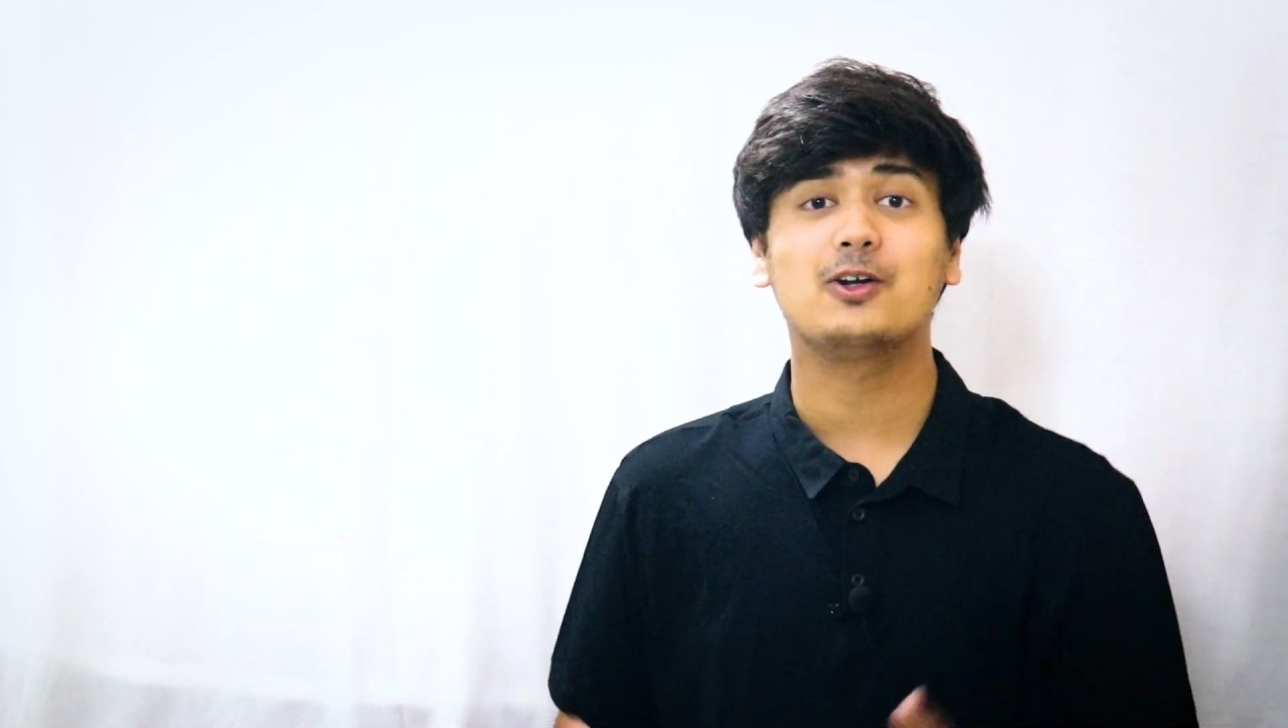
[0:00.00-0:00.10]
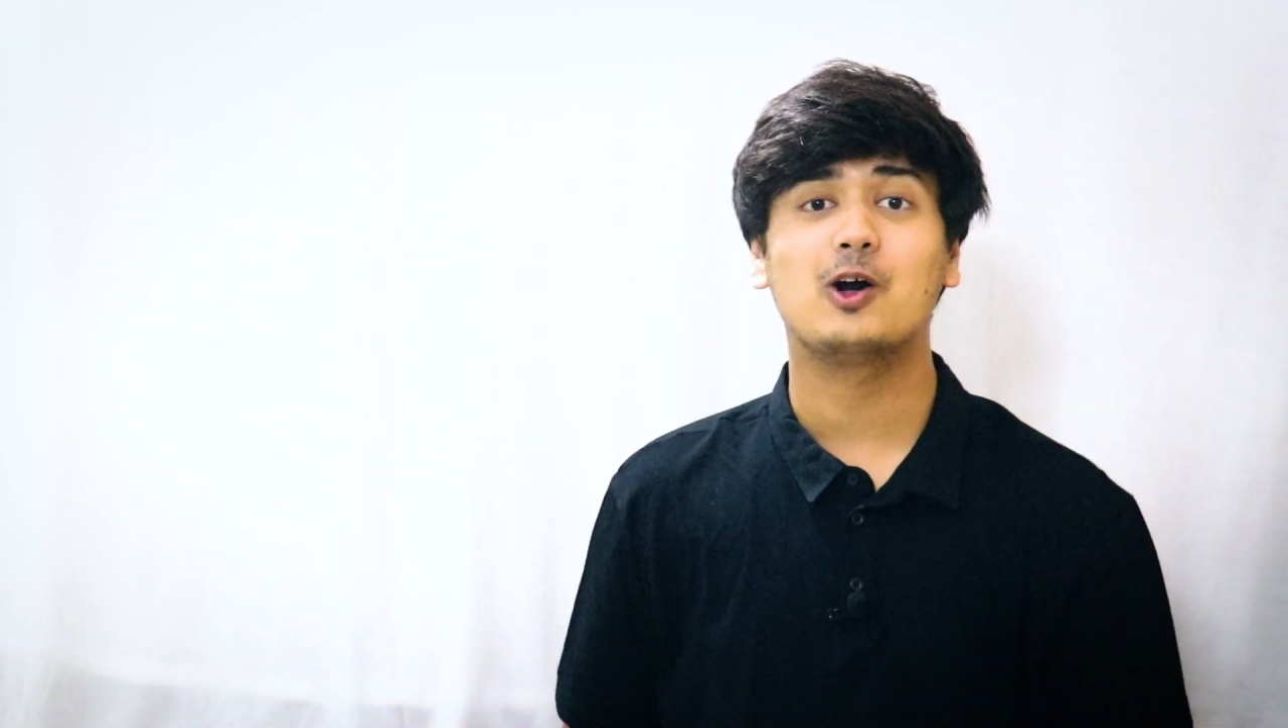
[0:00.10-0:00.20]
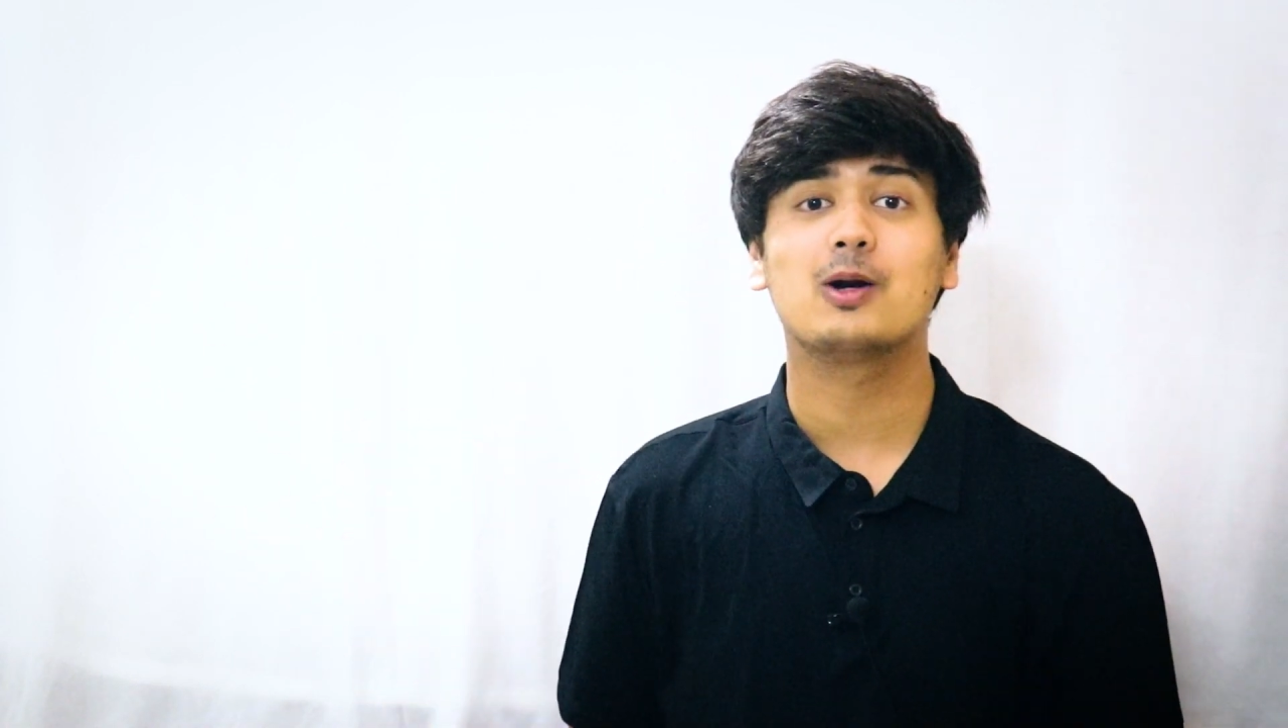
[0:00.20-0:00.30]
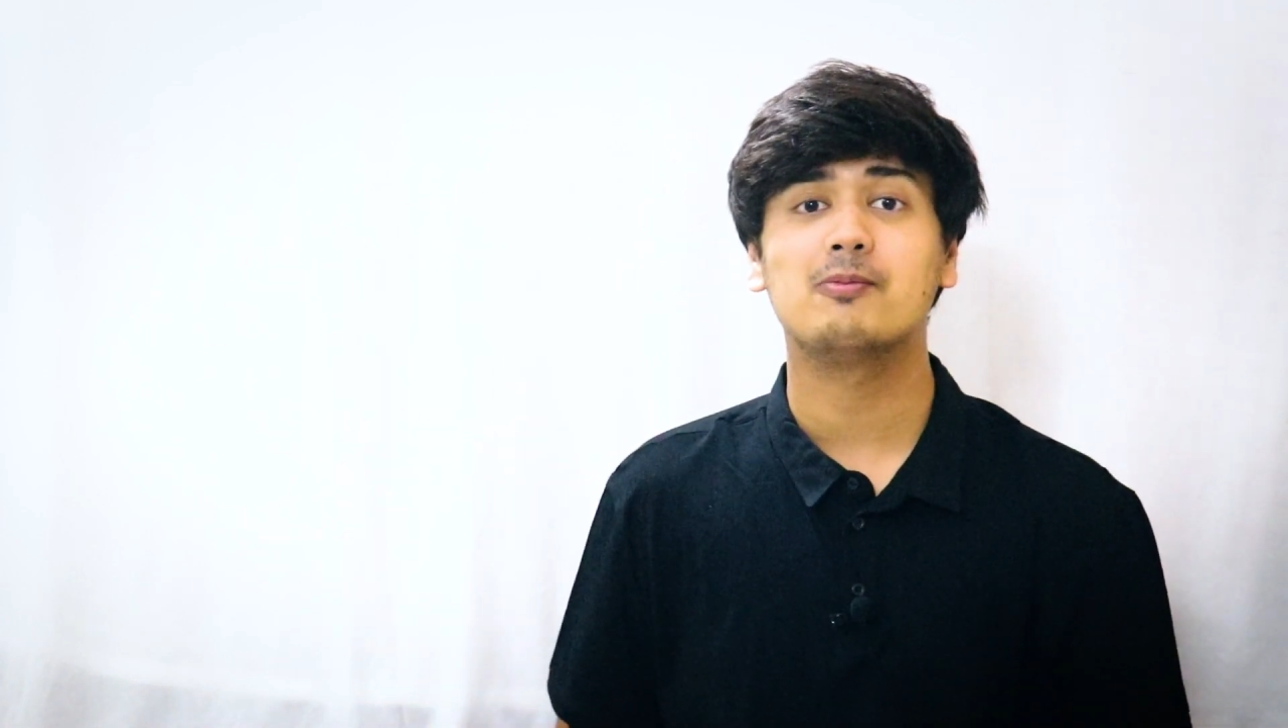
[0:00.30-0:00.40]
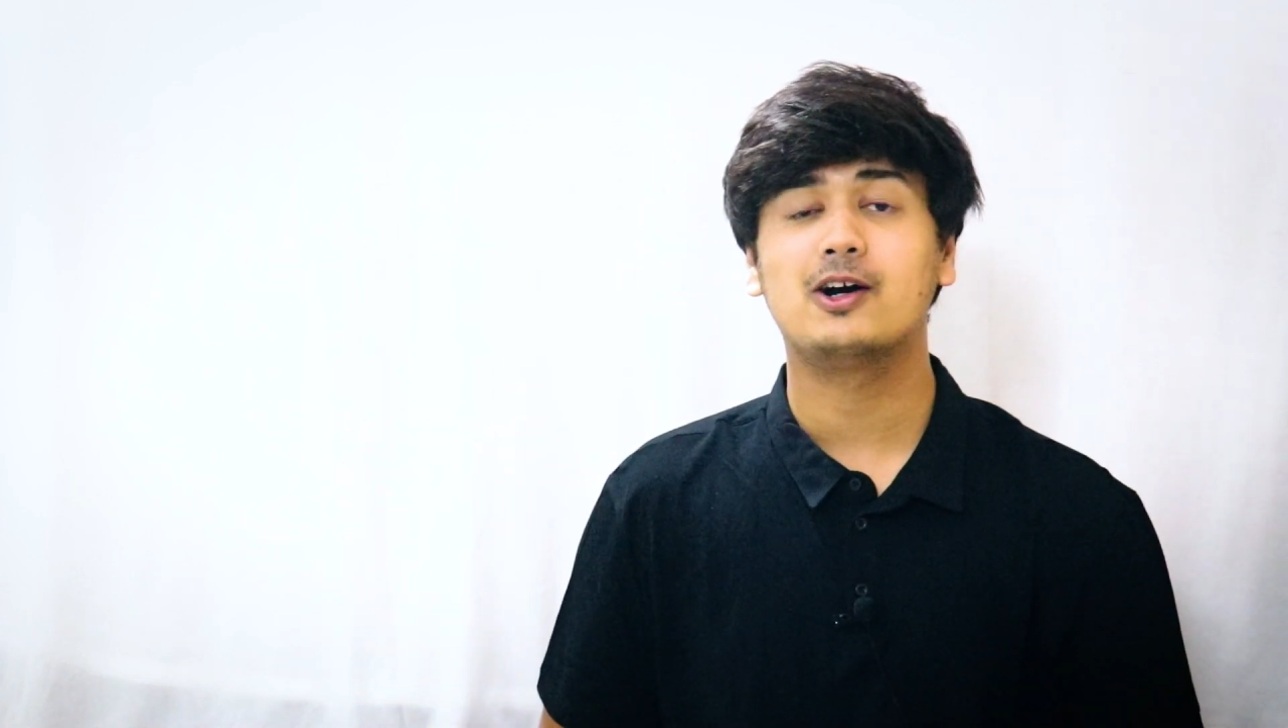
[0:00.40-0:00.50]
to
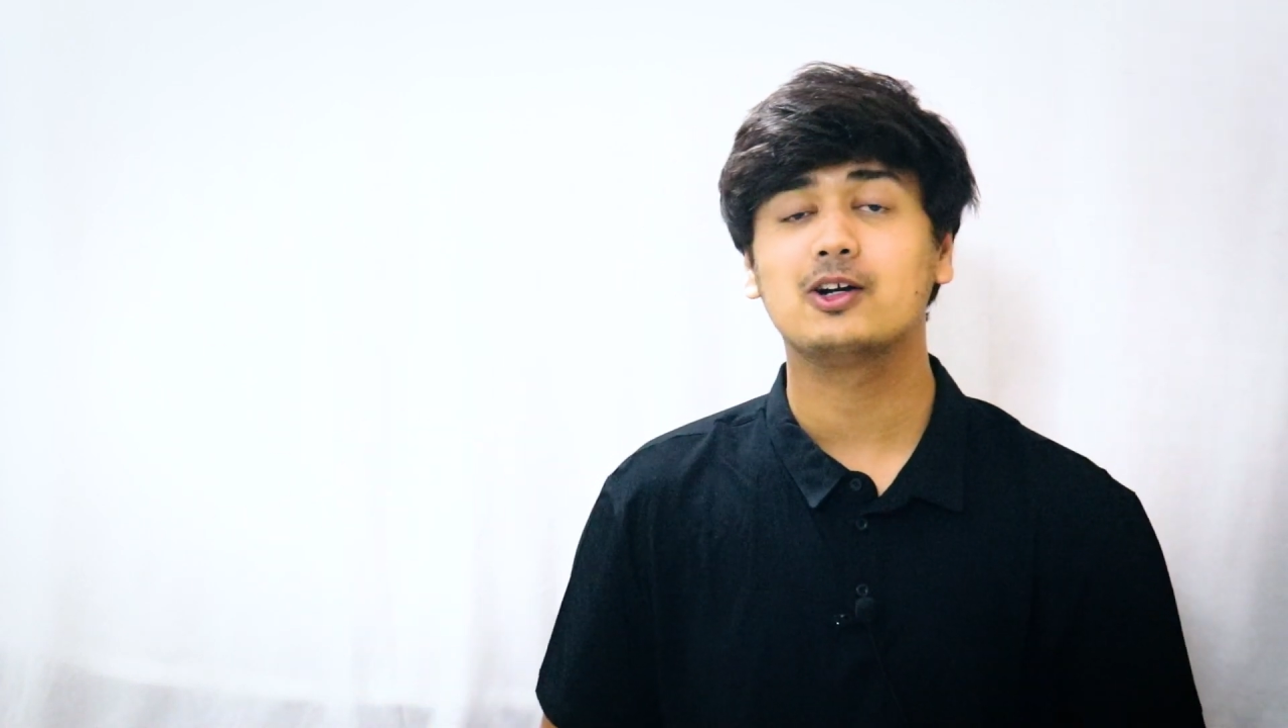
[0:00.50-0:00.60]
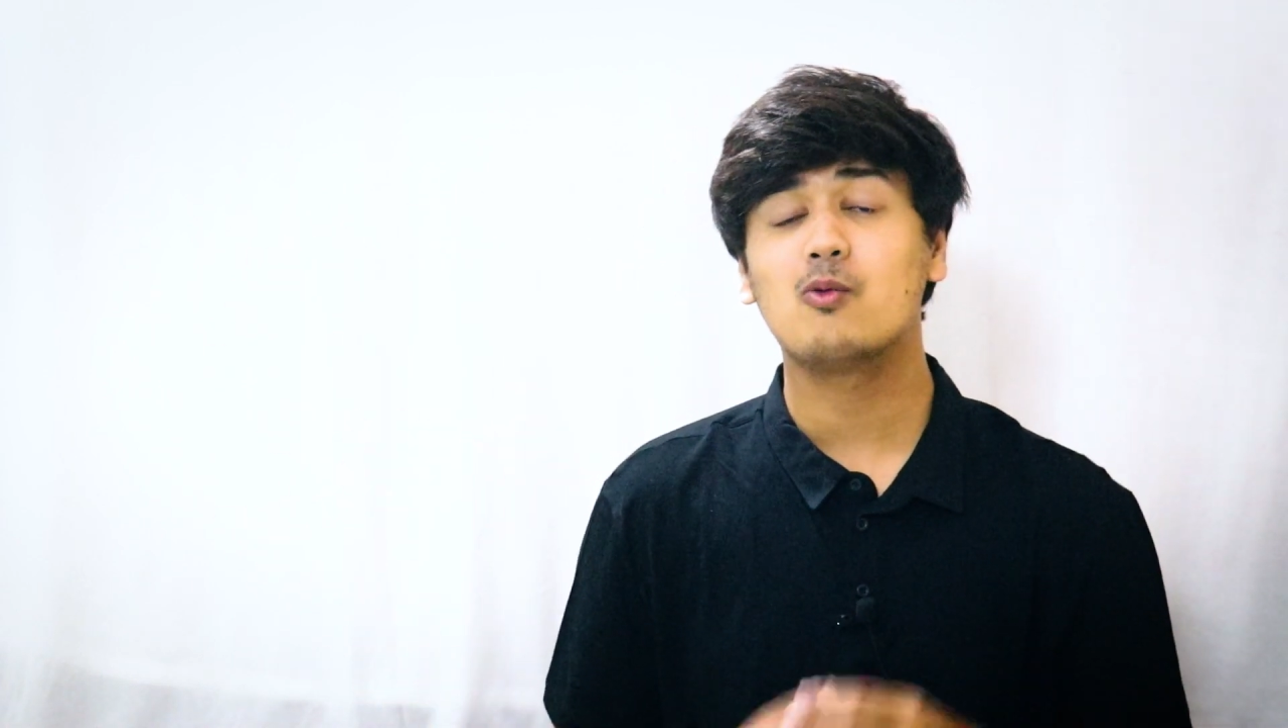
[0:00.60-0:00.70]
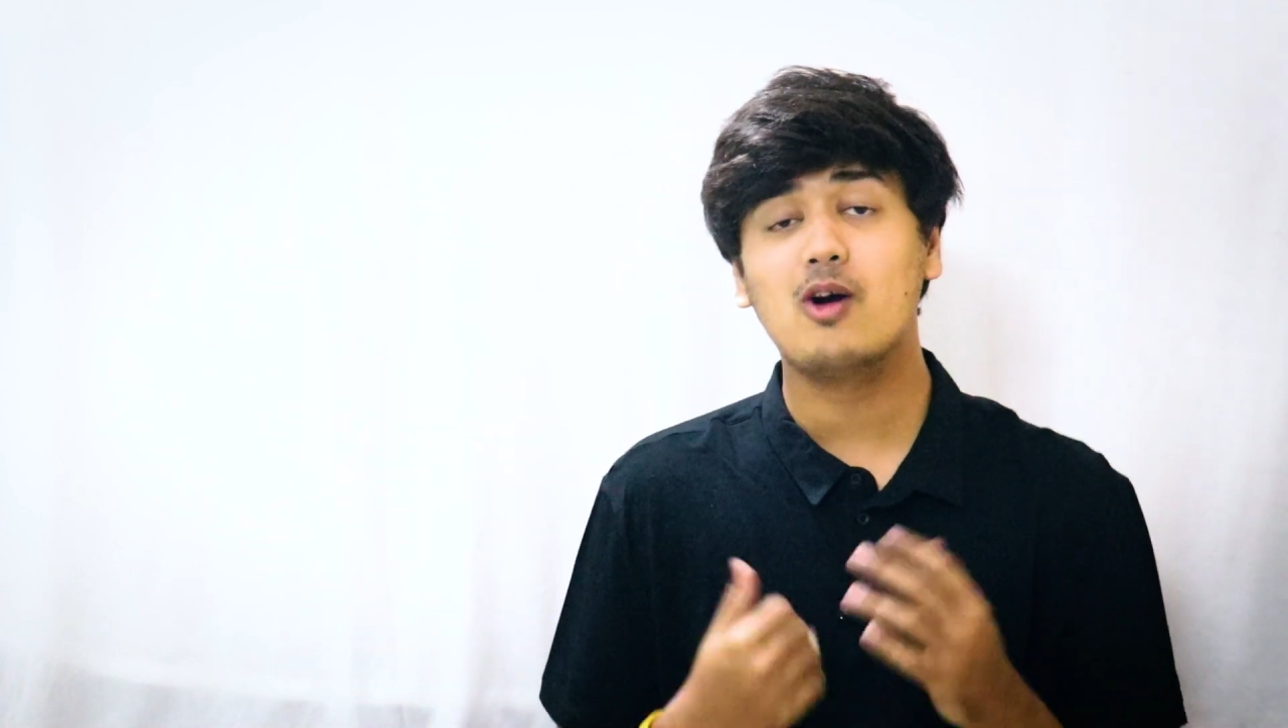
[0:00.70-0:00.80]
talk about